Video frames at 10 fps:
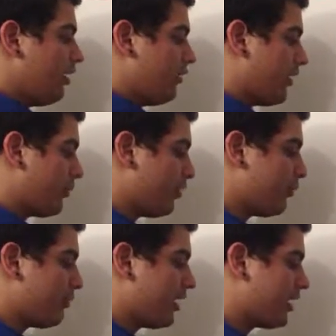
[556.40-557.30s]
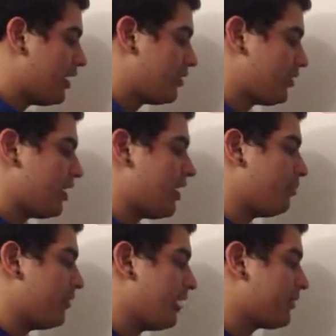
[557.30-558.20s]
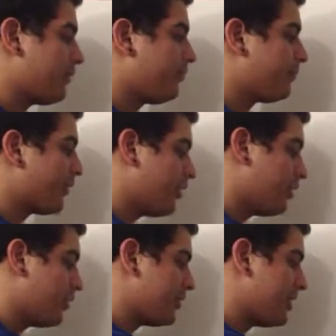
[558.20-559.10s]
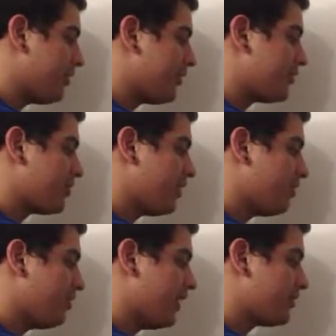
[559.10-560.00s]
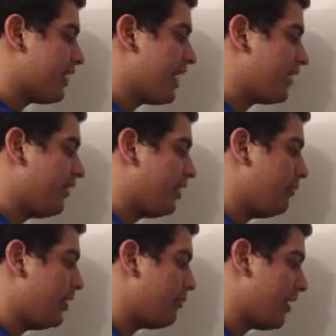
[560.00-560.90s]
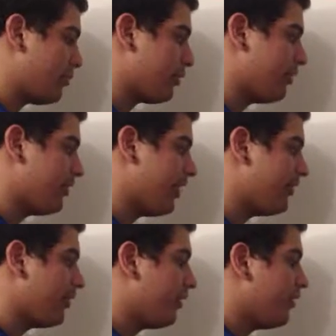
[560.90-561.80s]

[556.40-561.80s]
von Willebrand collagen complex. The receptors on the platelets are activated by the proteins.